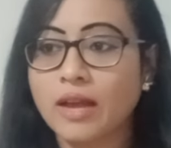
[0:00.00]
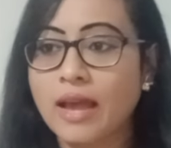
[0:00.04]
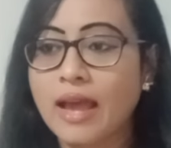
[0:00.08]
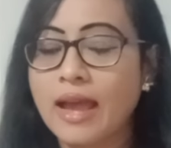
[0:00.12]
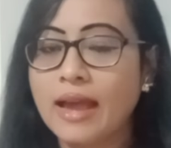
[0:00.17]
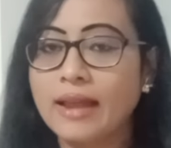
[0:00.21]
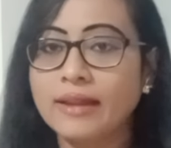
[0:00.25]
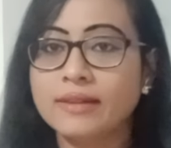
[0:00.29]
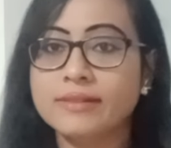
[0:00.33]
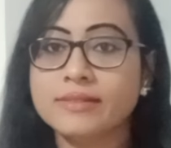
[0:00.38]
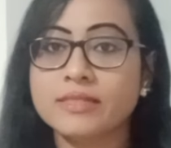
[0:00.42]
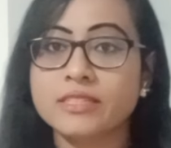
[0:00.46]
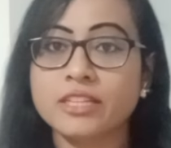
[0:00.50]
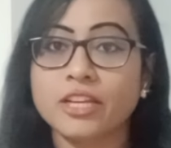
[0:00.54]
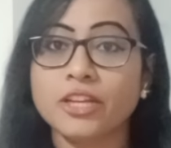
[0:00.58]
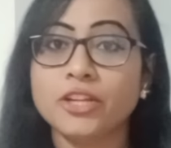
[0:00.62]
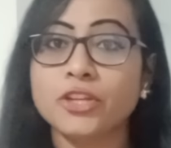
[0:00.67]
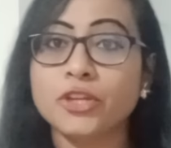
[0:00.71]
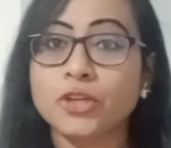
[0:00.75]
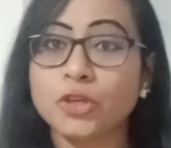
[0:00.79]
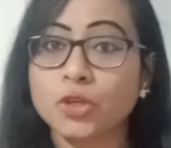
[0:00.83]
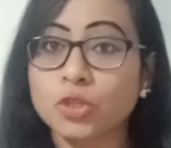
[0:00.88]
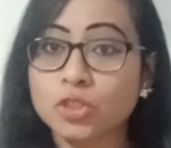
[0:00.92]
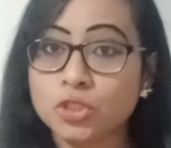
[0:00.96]
and in
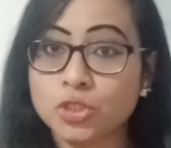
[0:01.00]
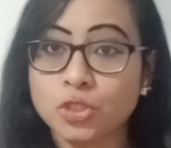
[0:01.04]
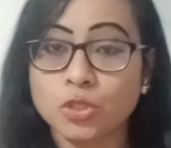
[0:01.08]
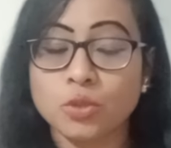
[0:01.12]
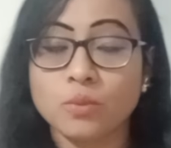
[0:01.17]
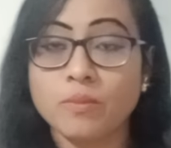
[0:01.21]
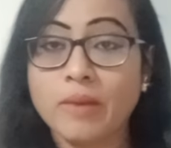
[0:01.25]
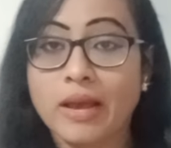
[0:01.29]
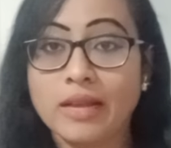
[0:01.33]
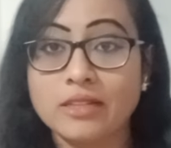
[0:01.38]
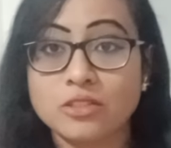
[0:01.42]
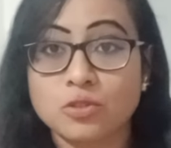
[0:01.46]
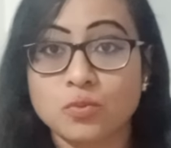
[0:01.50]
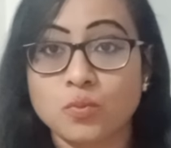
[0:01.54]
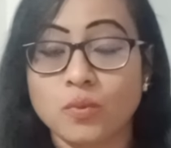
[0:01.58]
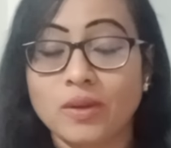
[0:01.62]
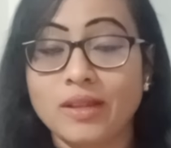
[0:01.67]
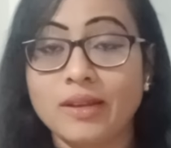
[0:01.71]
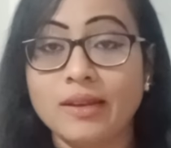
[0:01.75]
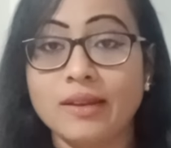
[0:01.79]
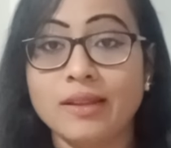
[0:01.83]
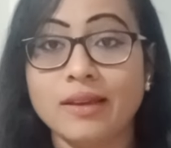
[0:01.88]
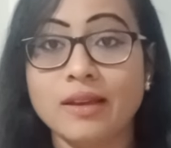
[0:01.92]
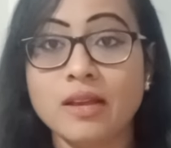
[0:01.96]
YouTube as
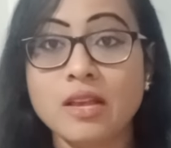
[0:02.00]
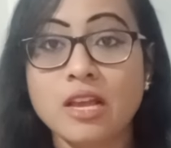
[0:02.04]
well,